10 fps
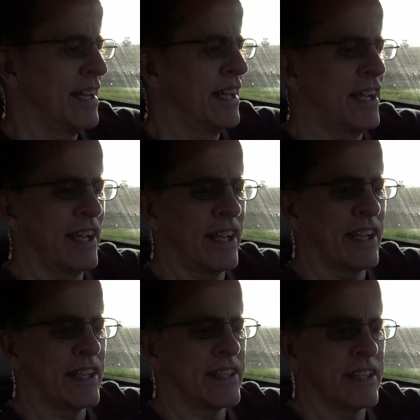
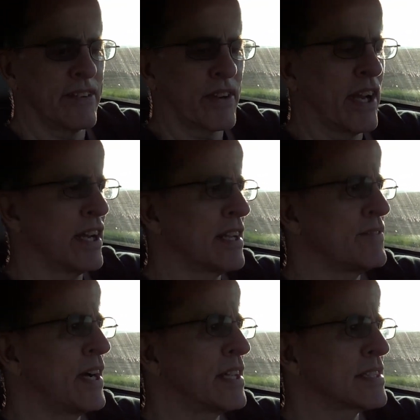And I've got
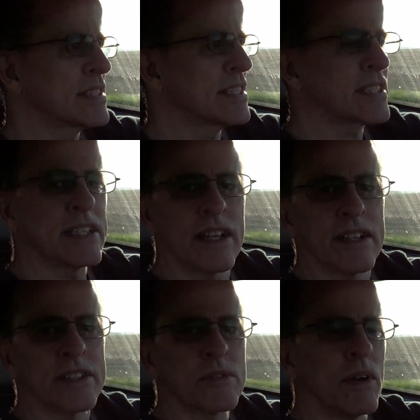about
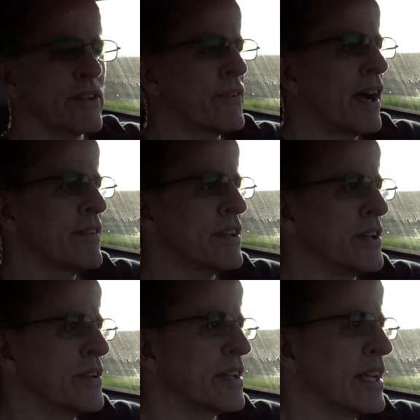625 to
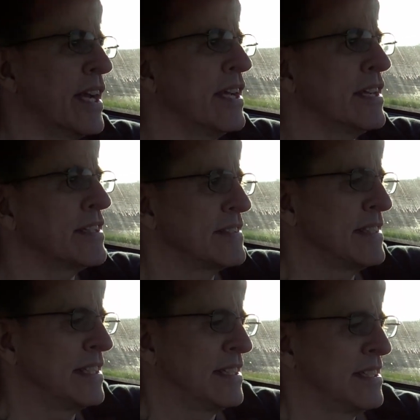do today.
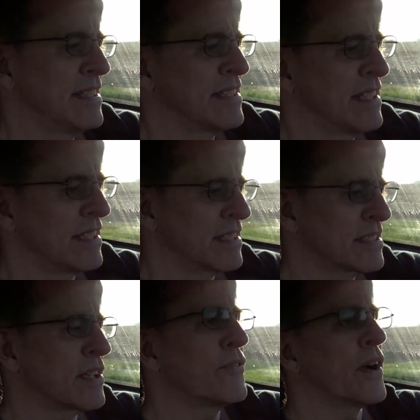
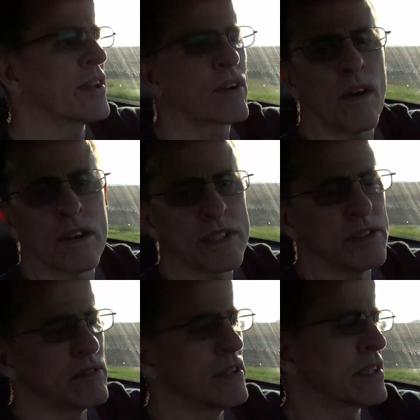So far, the car's
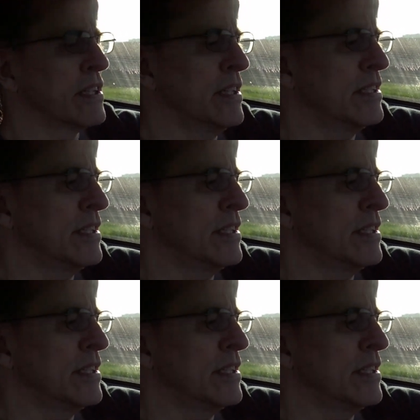doing real good.